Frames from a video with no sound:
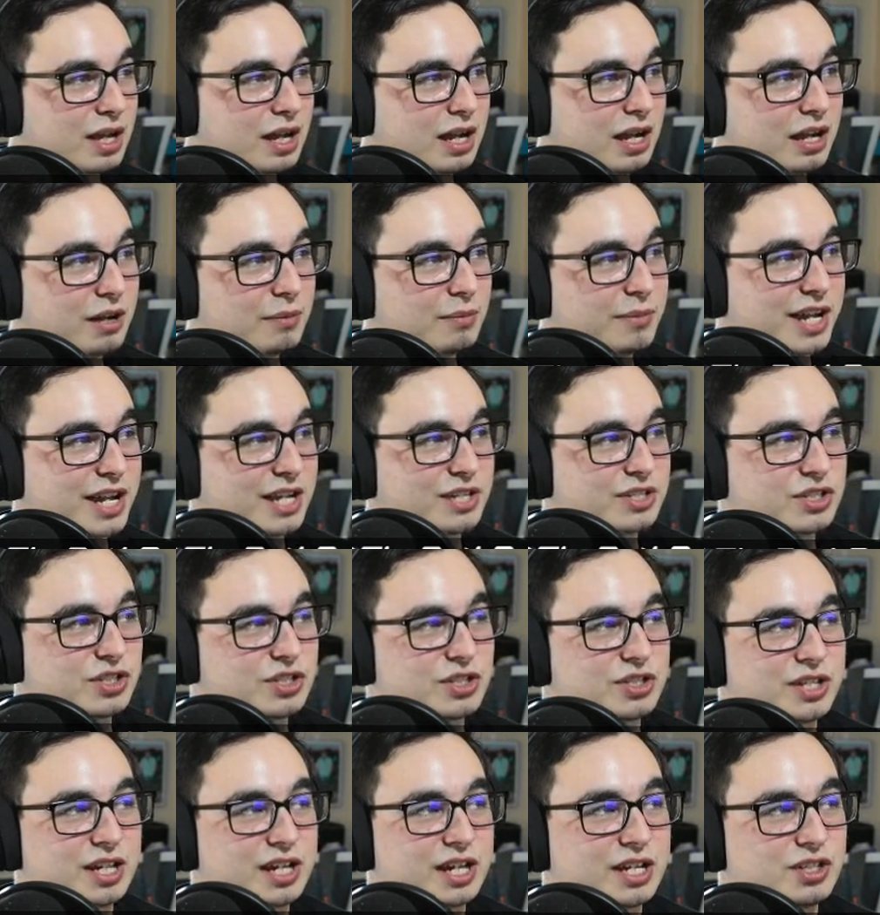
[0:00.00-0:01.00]
As it
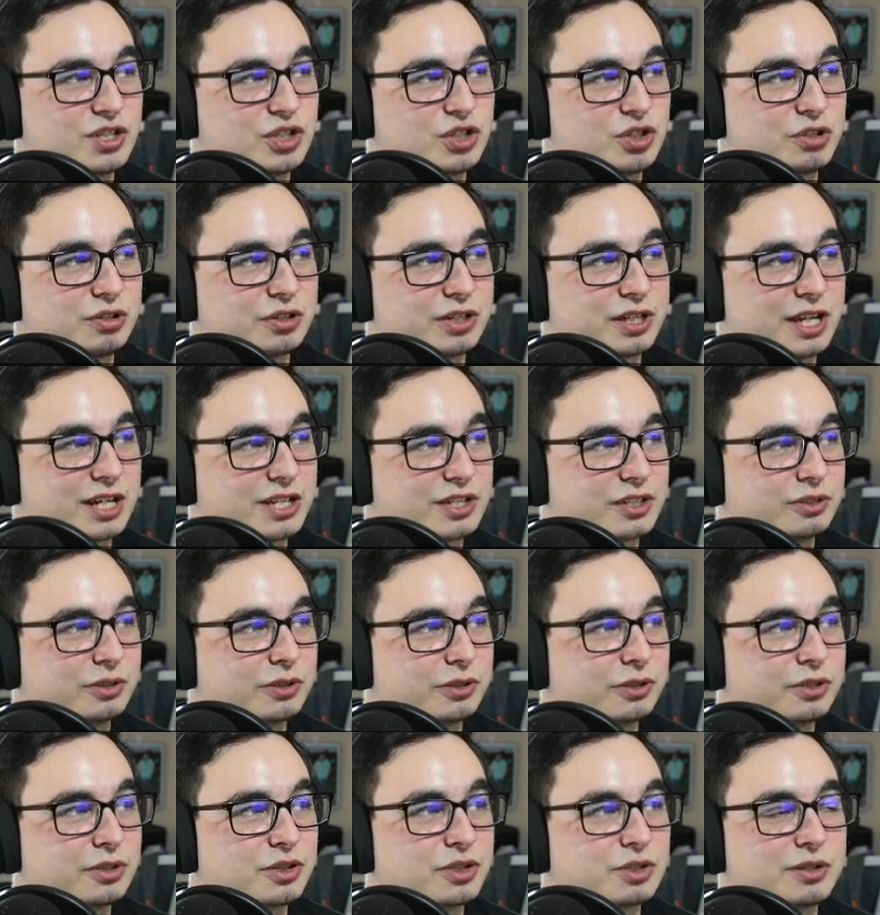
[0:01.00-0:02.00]
stands, Juracek's
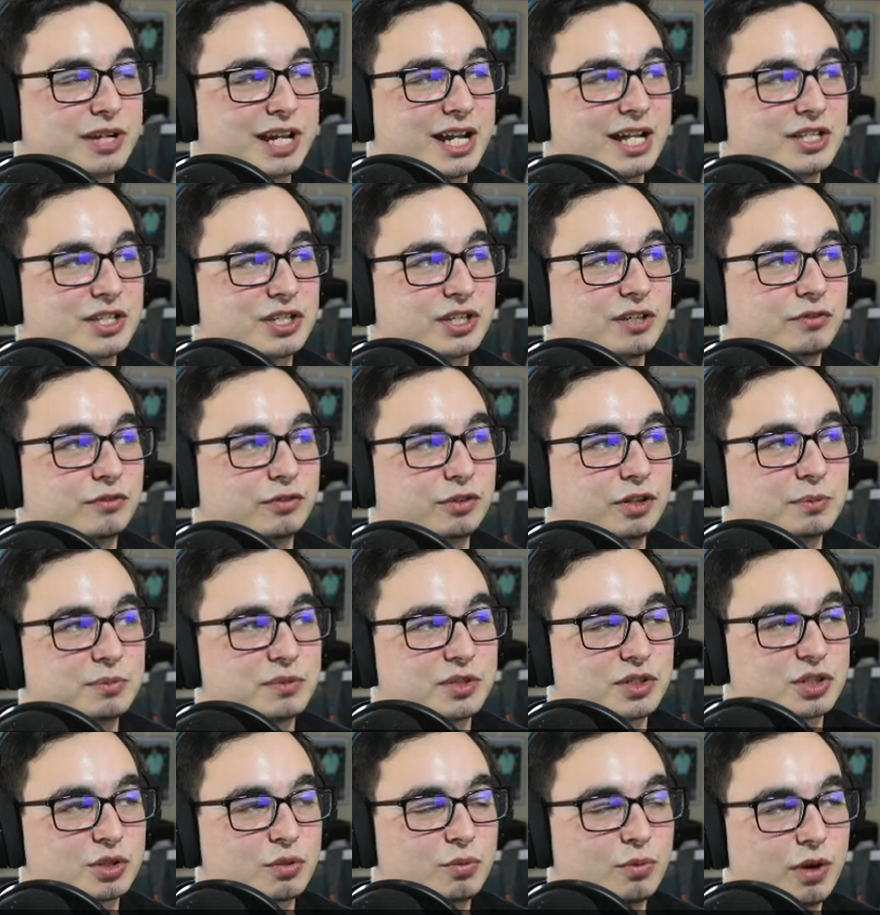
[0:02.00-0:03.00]
lawyers are asking for up
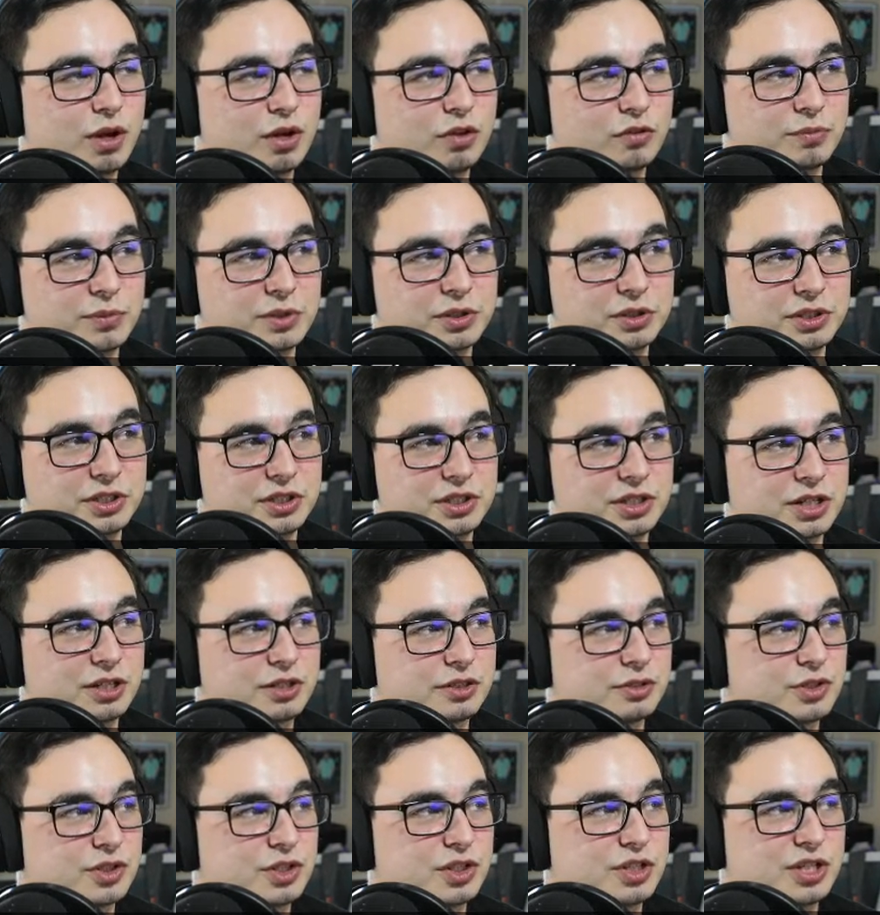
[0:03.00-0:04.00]
to $12 million
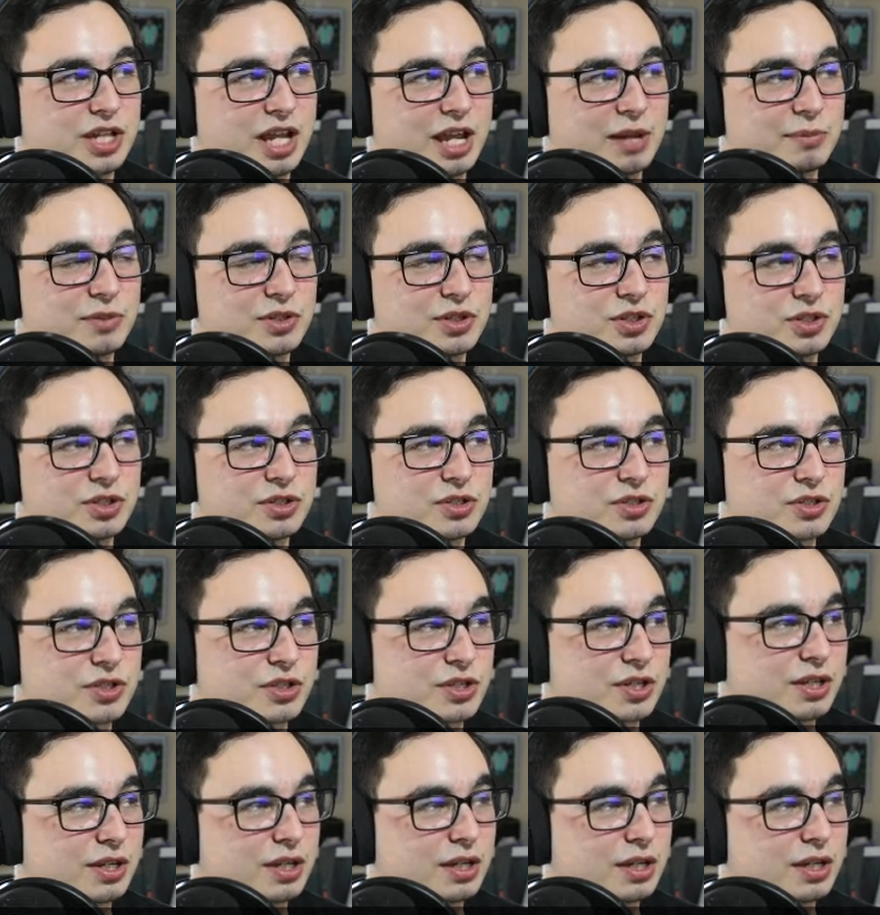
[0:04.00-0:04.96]
in damages.